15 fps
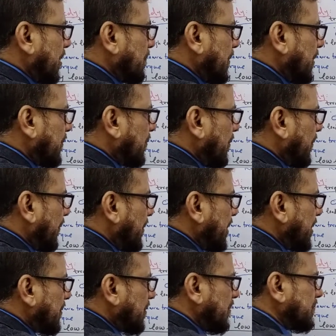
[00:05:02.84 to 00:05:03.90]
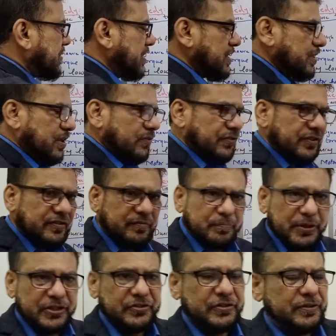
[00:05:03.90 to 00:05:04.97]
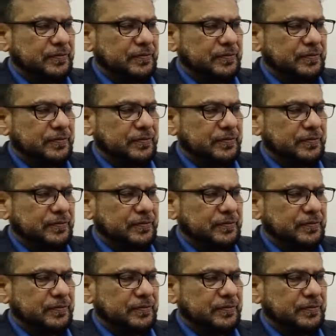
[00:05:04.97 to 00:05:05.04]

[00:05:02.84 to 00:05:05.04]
depends on rate of change of speed.